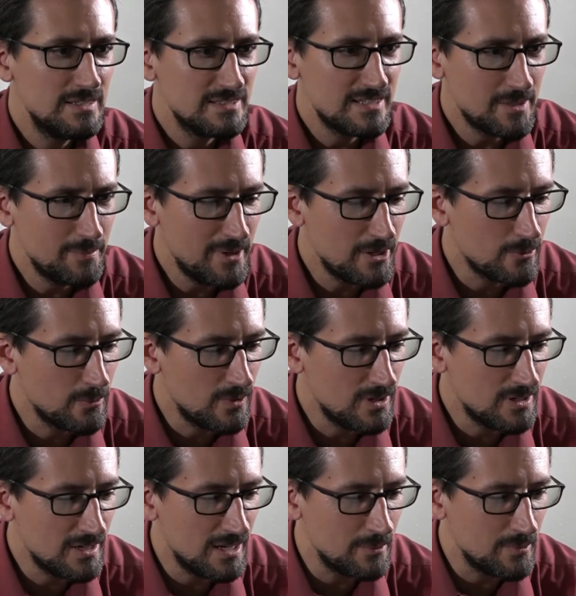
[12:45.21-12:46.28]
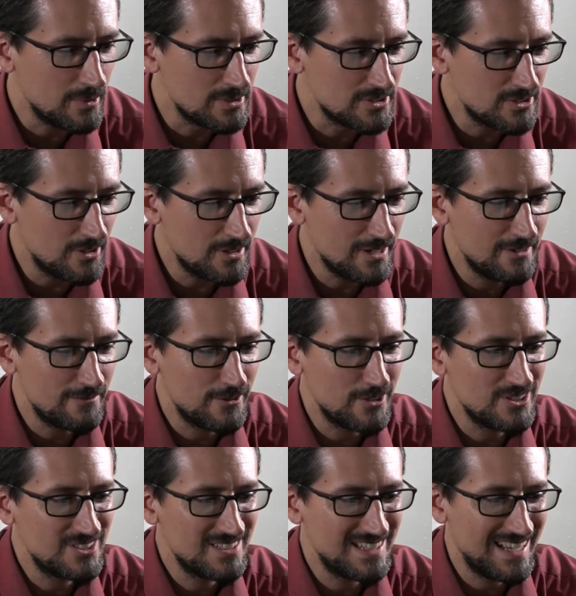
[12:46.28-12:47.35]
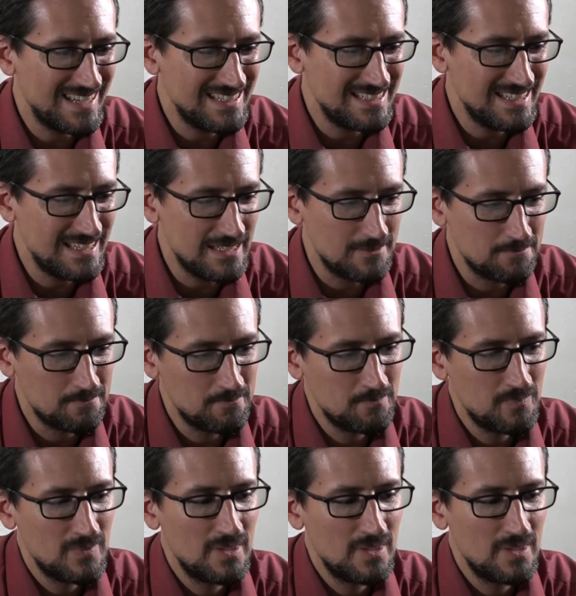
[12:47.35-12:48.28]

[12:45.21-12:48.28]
2 Peter 1, and we'll start in verse 19.